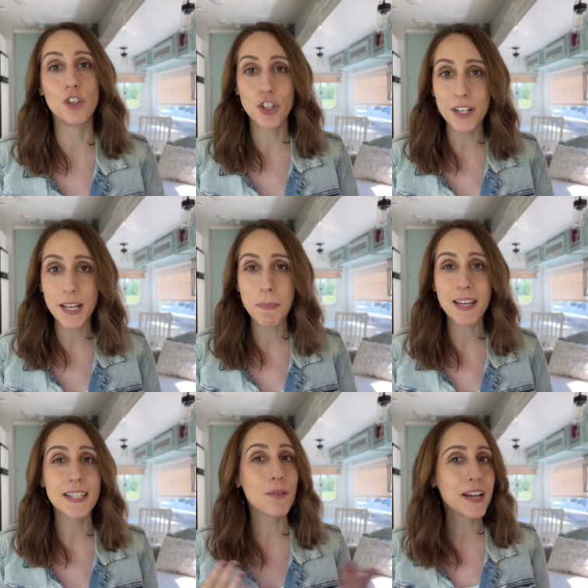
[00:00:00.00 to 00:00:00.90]
journey
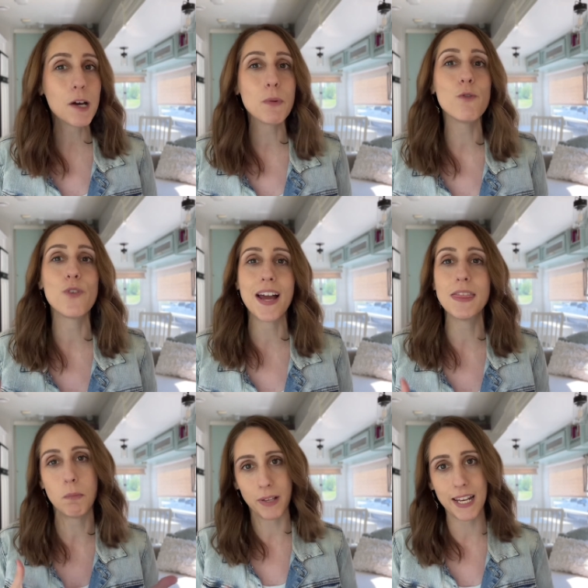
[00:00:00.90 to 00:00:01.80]
because I wanna help you find
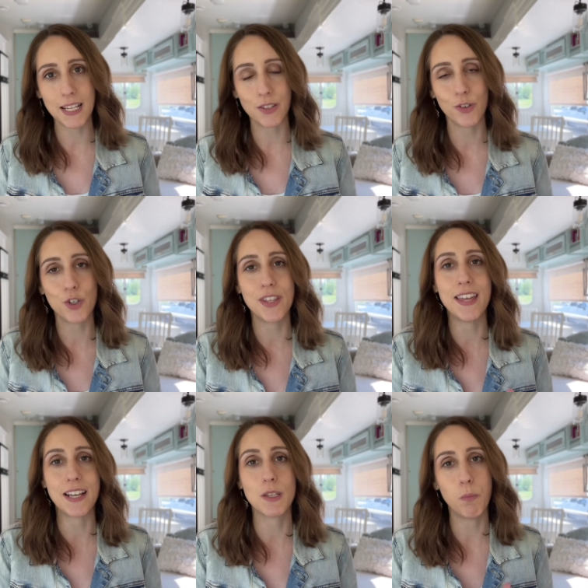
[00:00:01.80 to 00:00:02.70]
the planning solution
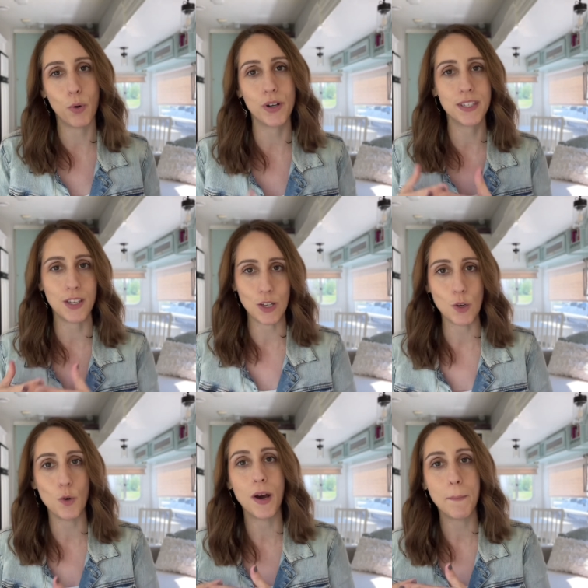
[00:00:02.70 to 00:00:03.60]
that supports
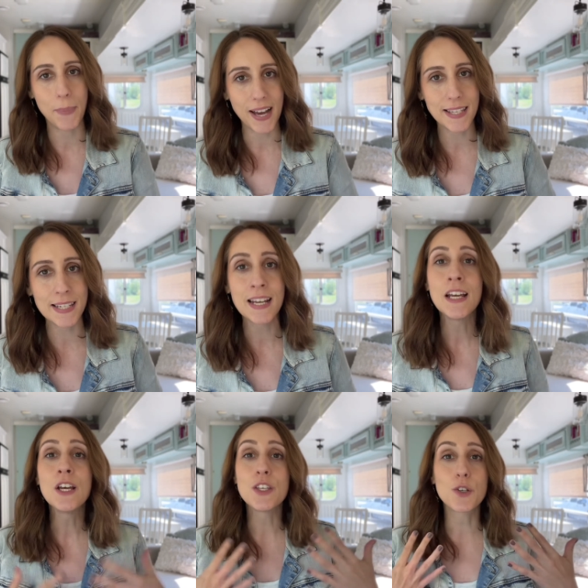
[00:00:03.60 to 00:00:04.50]
you best.
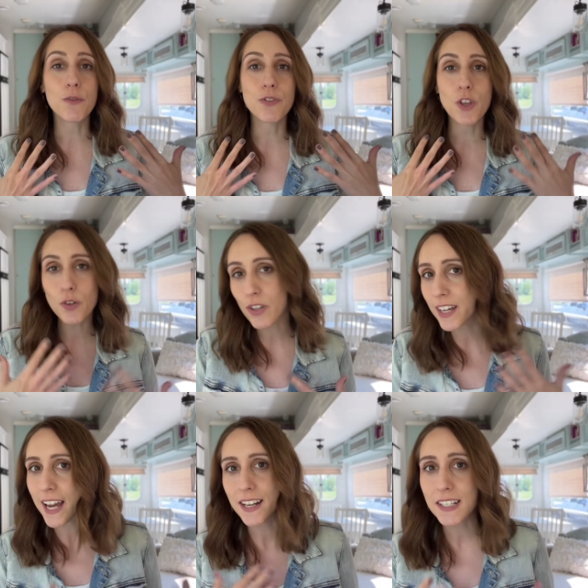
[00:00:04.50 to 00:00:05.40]
So if those are
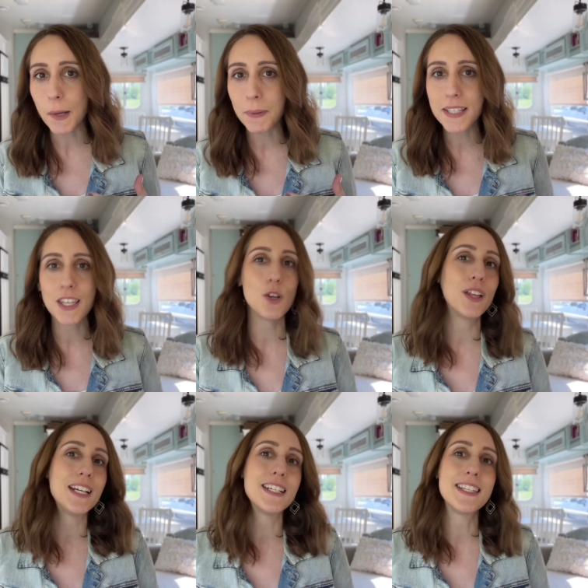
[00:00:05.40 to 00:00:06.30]
the kind of topics that you
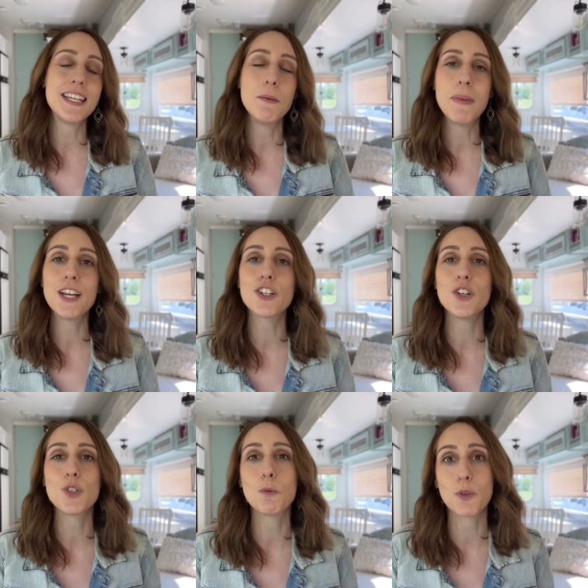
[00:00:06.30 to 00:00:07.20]
like to see, make sure you
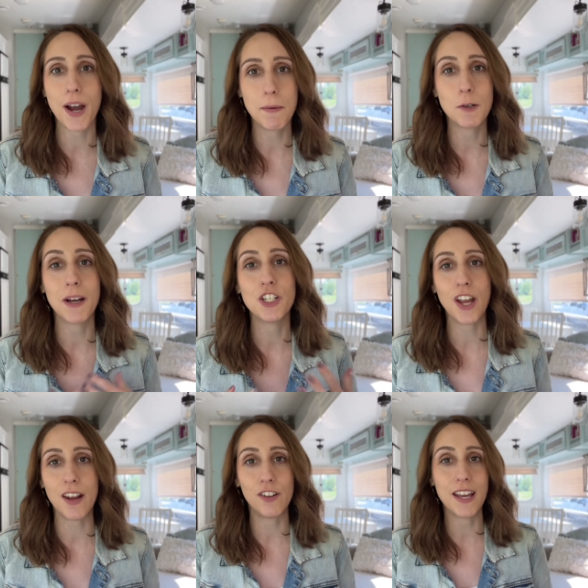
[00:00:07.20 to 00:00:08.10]
subscribe to my
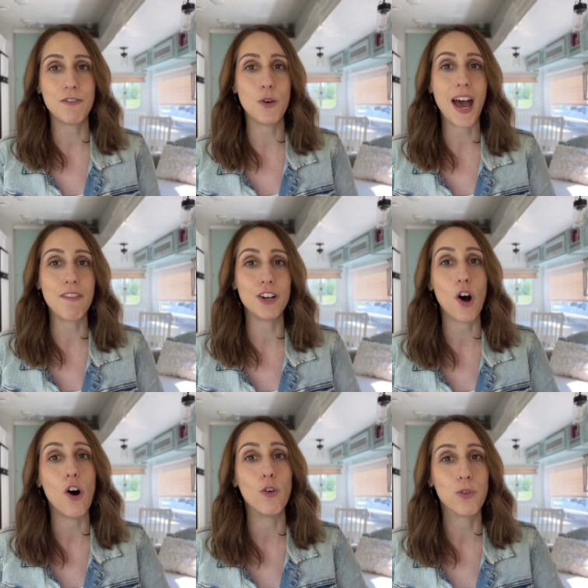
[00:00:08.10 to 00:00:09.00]
channel if you haven't
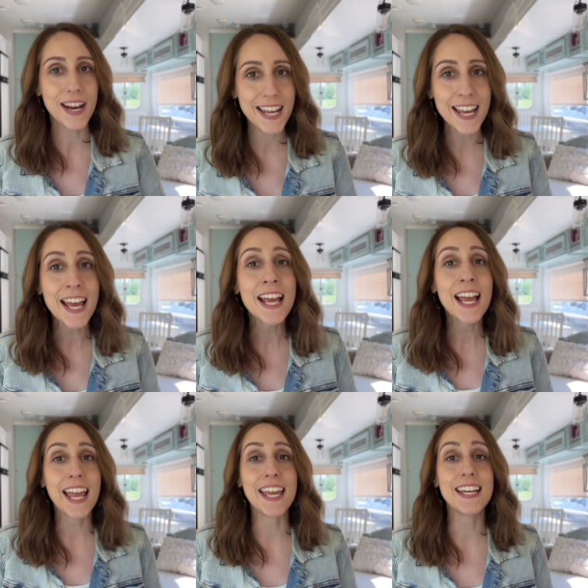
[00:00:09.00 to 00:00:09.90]
already,
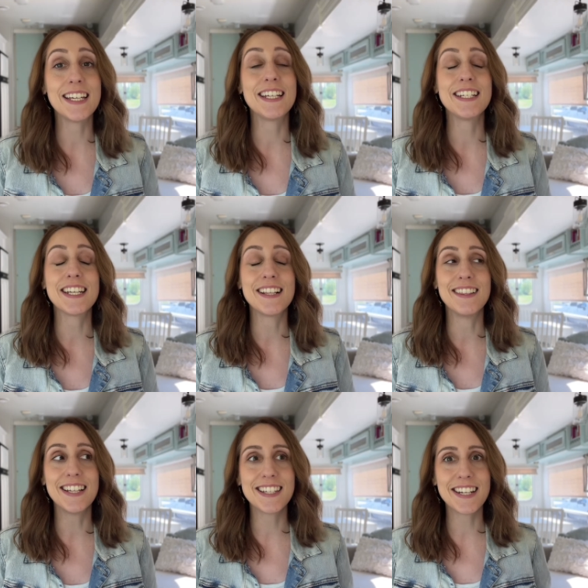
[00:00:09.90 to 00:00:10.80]
and
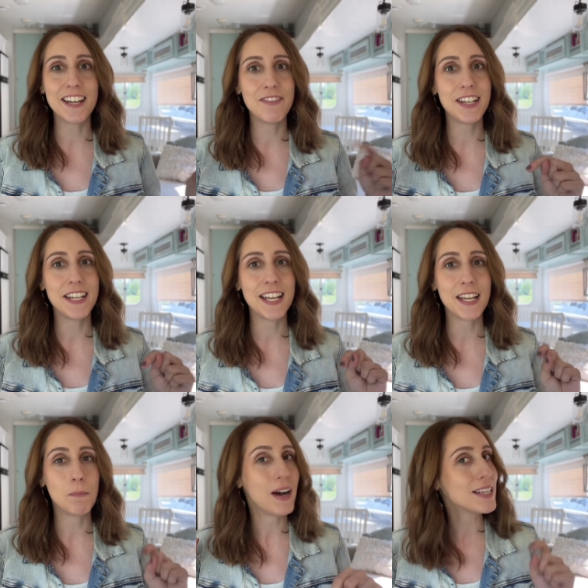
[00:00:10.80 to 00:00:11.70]
let's dive in
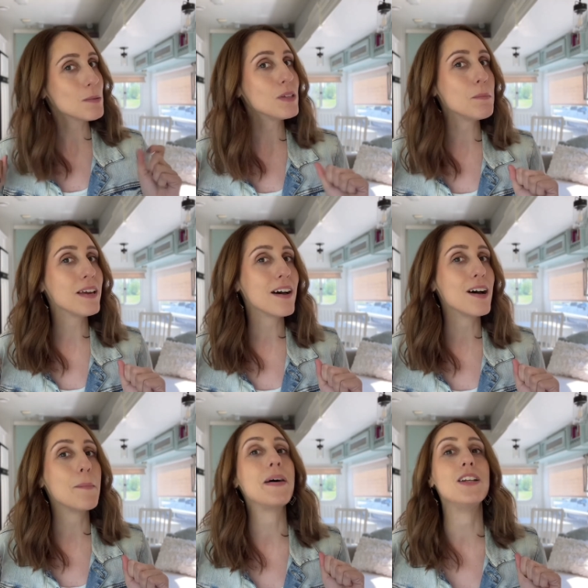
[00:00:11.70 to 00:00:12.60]
and possibly
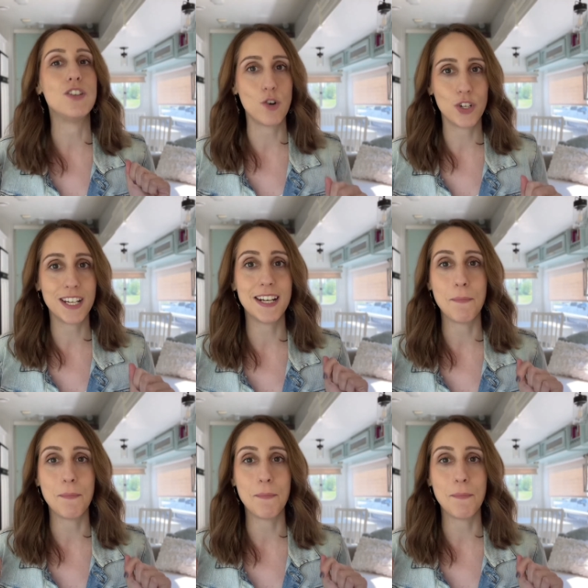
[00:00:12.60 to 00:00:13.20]
become Notion